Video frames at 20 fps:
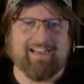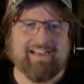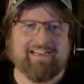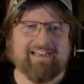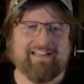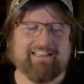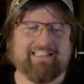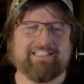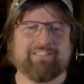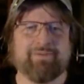
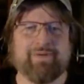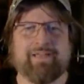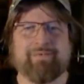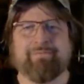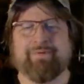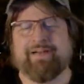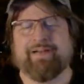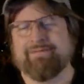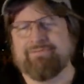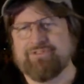uh, this week,
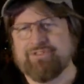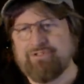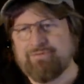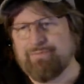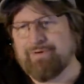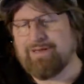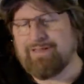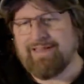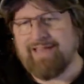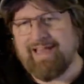but I'm
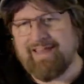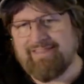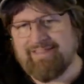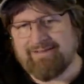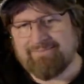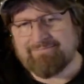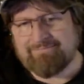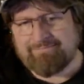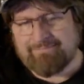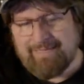super glad
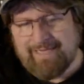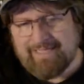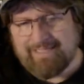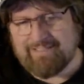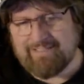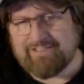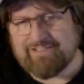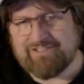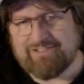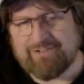that
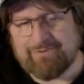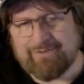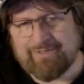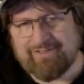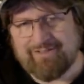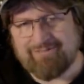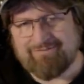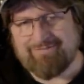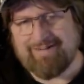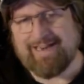Michael is
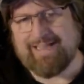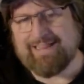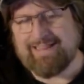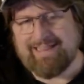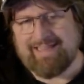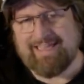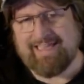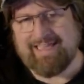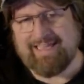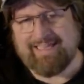doing the right
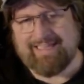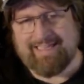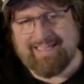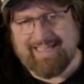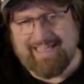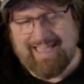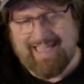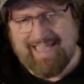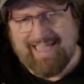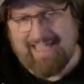thing
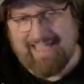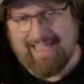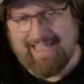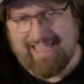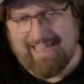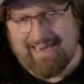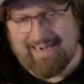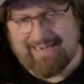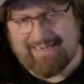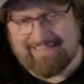
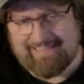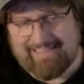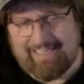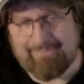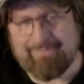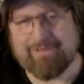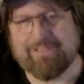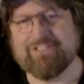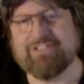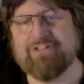and
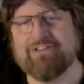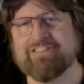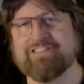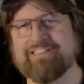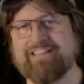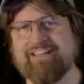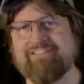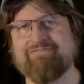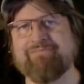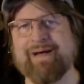keeping us all
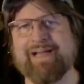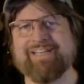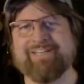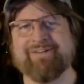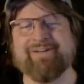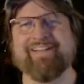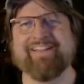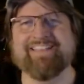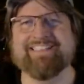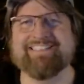safe by
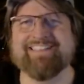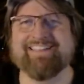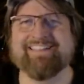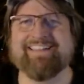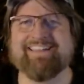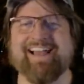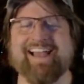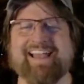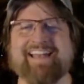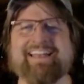doing this
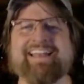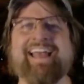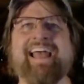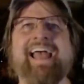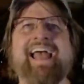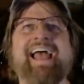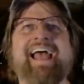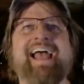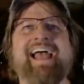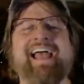online.
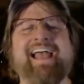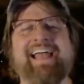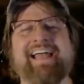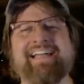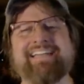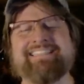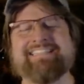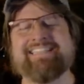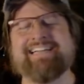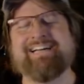
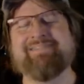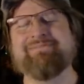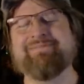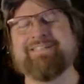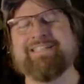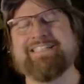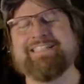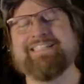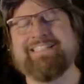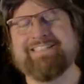And I'm
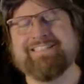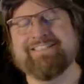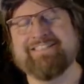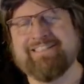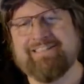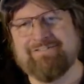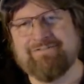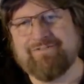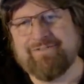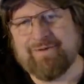really
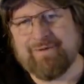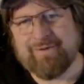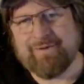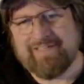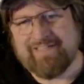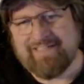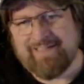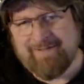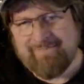looking forward